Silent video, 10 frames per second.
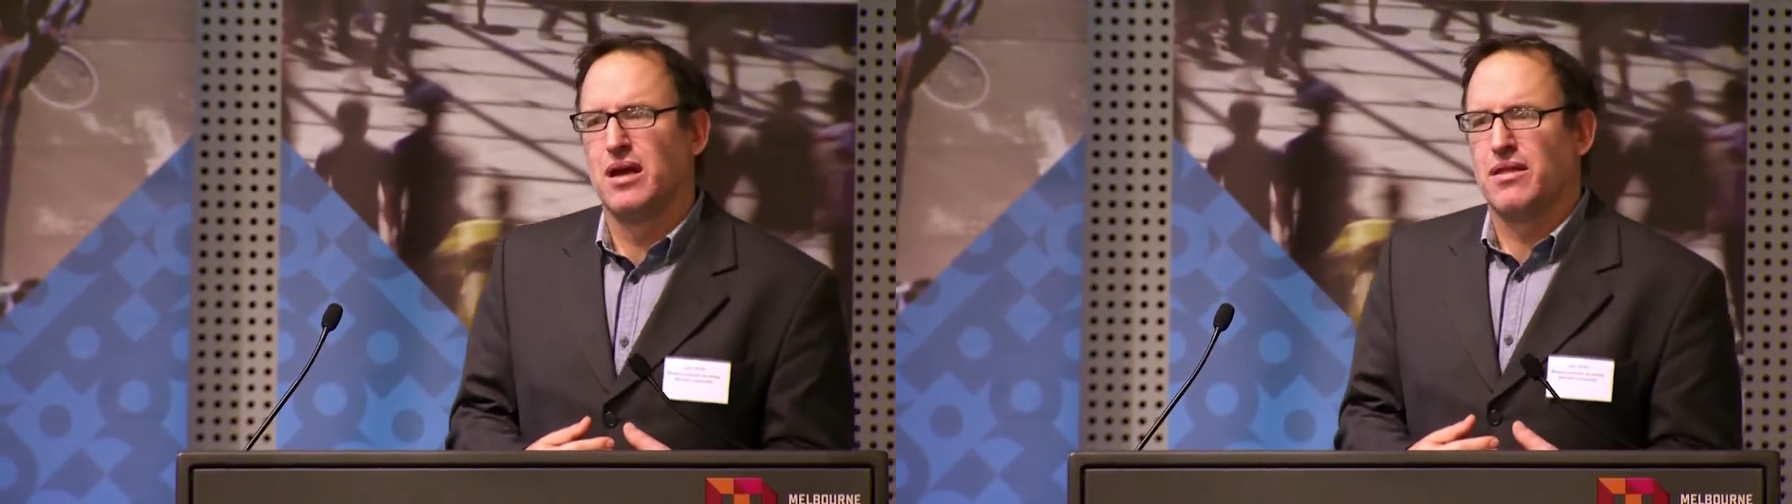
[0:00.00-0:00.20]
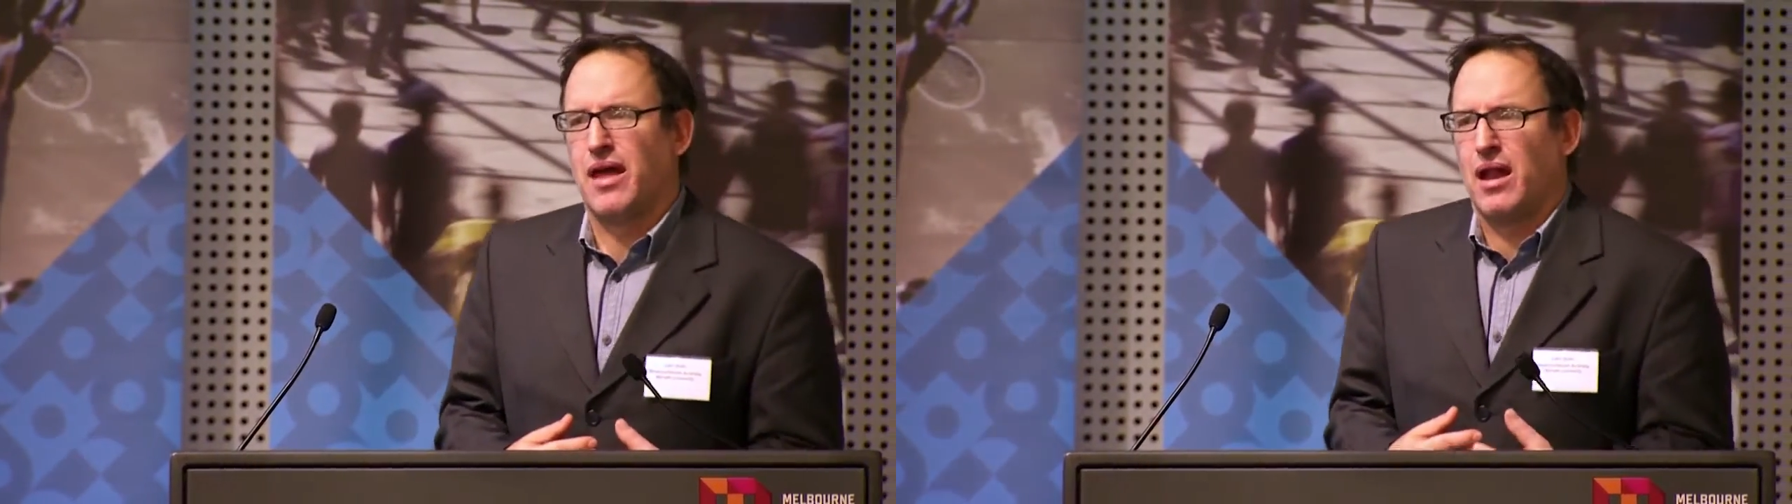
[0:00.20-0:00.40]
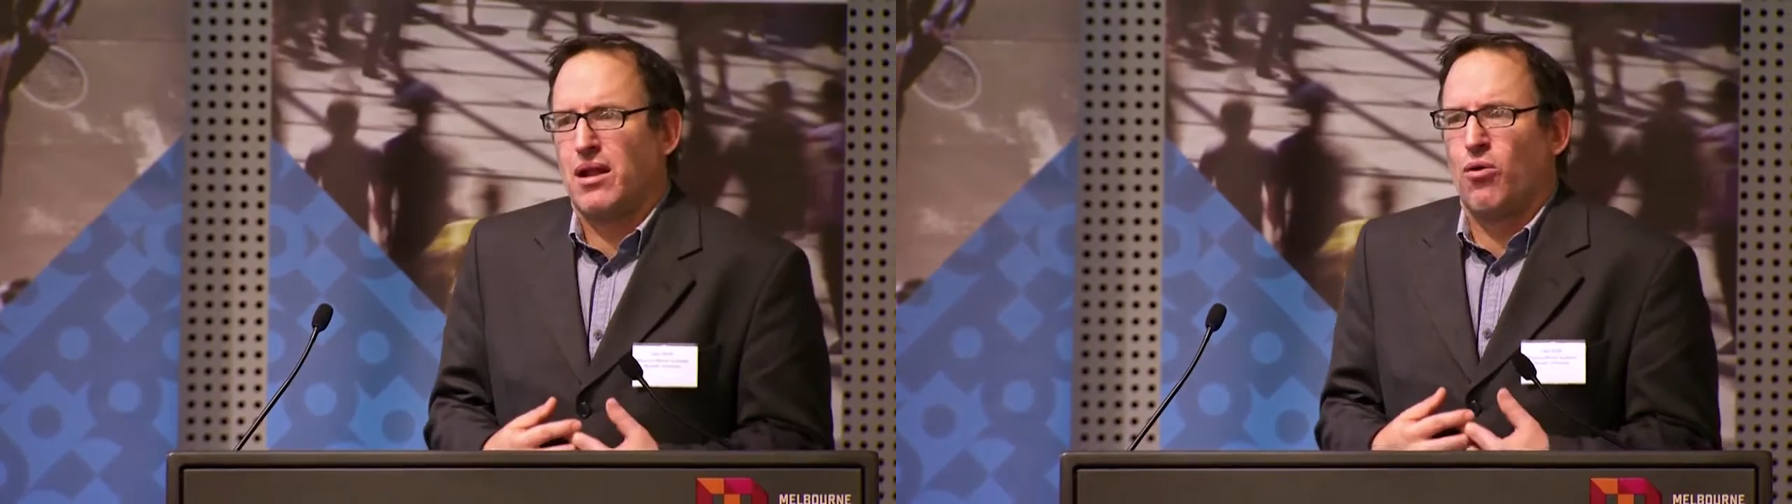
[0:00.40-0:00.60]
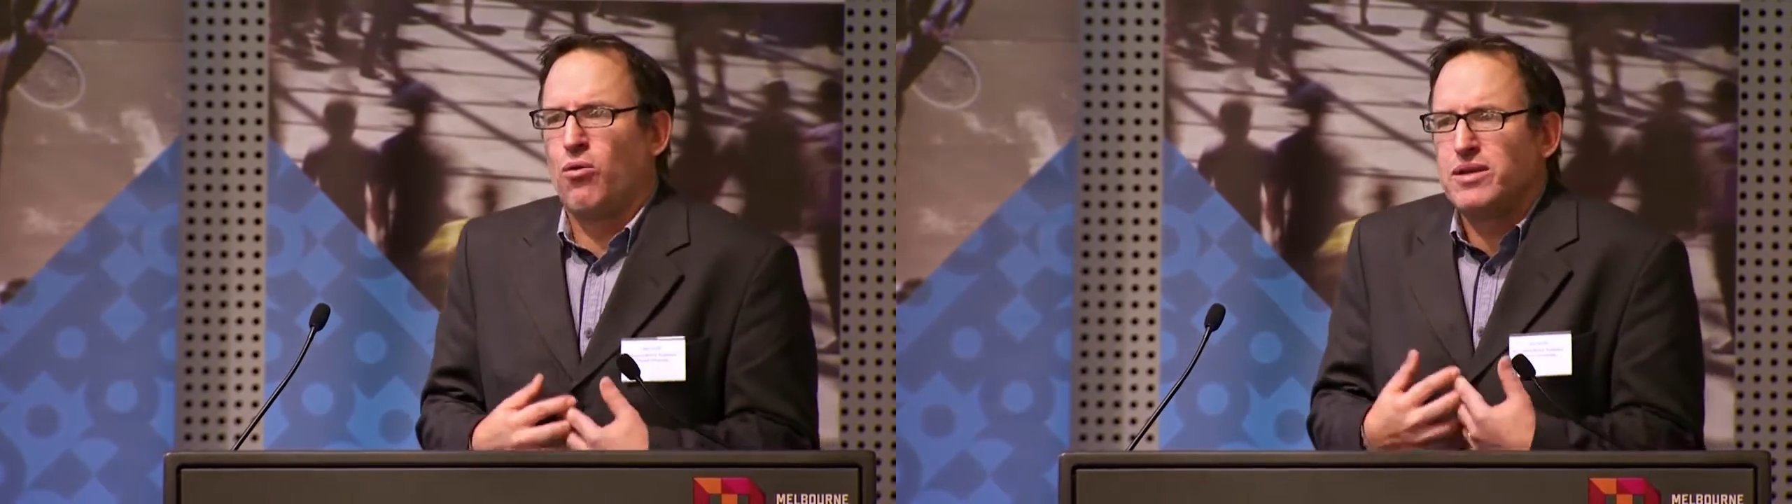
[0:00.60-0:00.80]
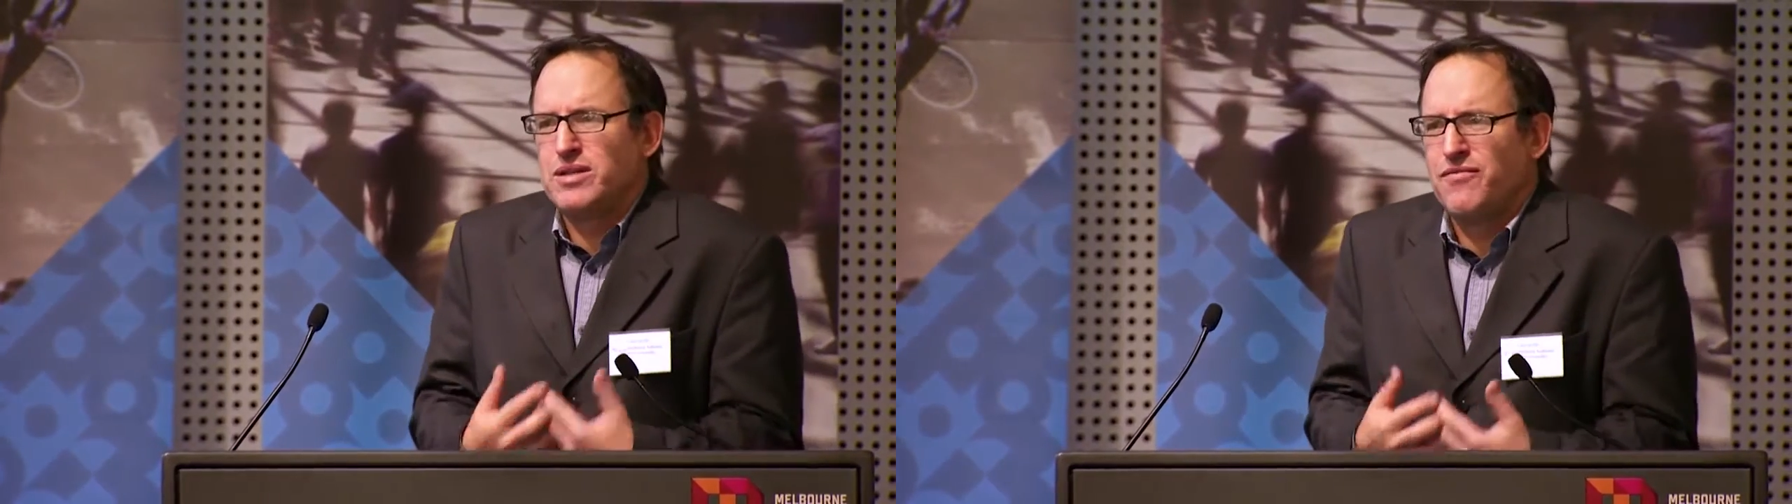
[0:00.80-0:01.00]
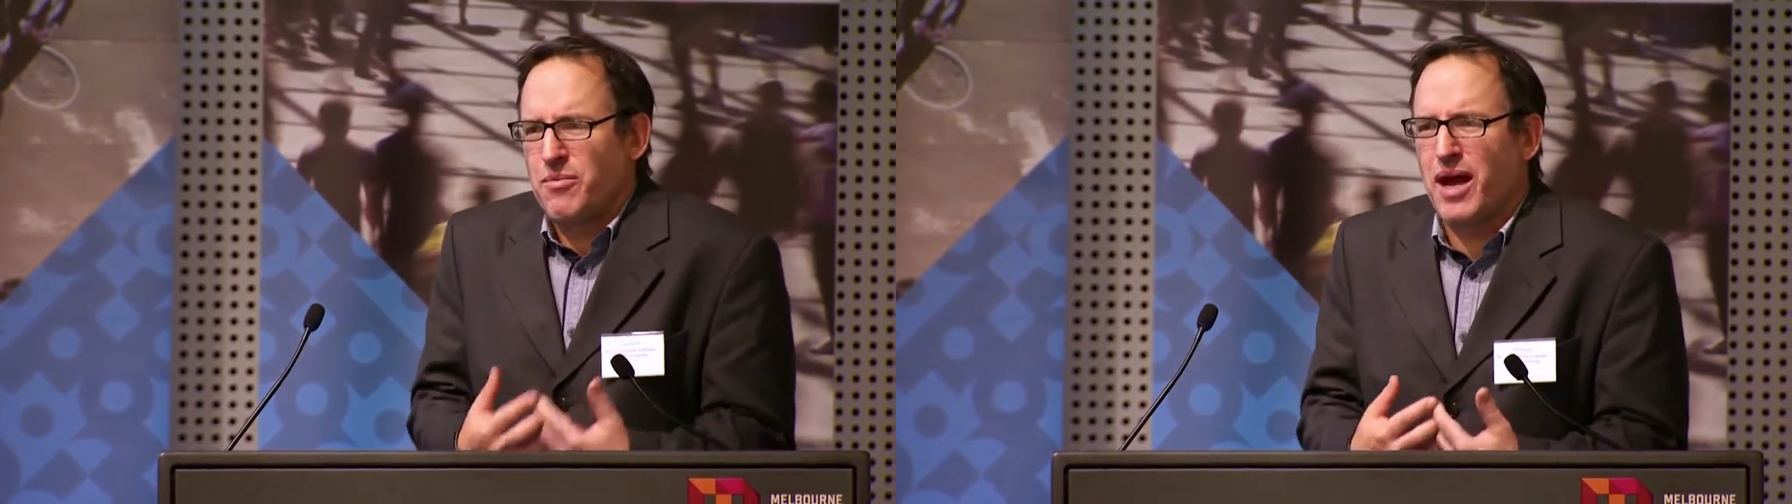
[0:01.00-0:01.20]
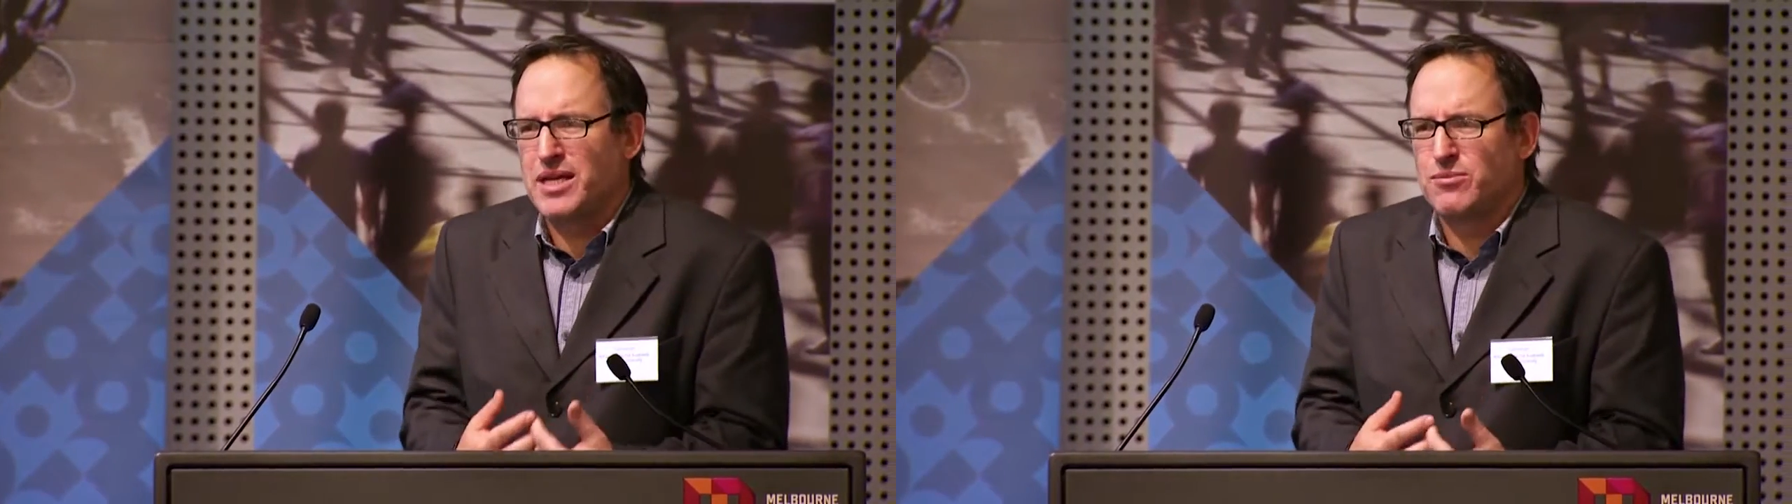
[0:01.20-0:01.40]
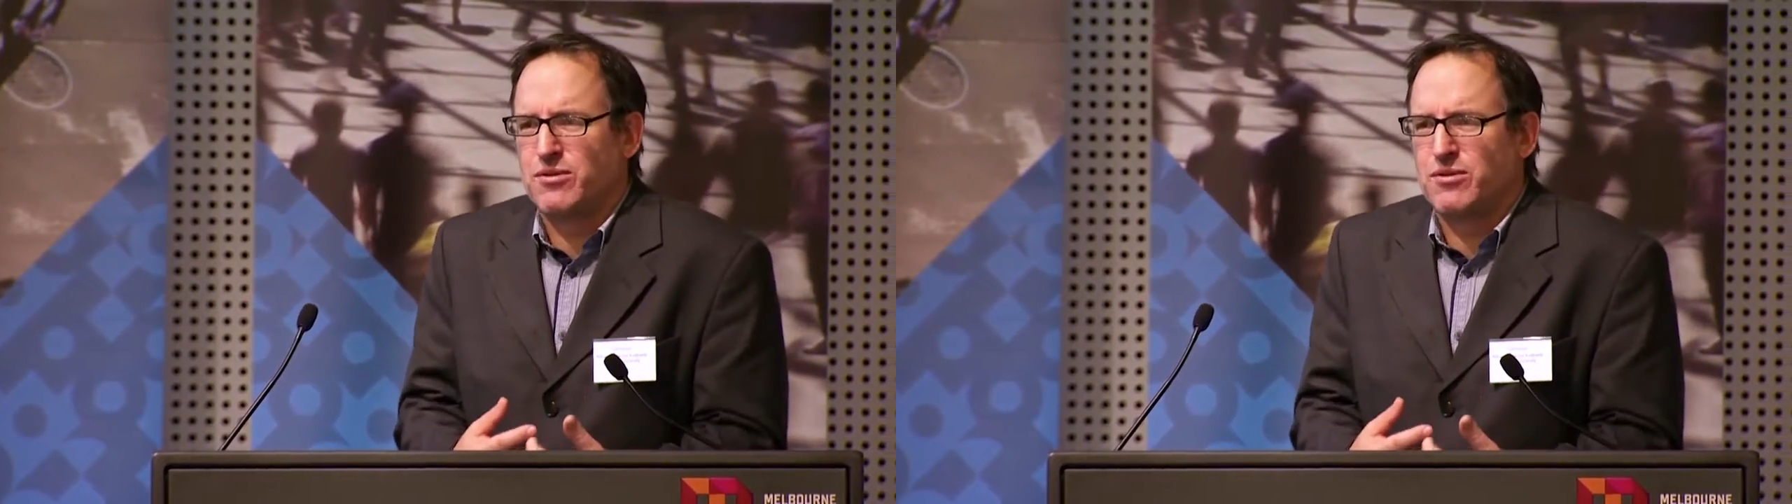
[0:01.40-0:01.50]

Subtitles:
that all this information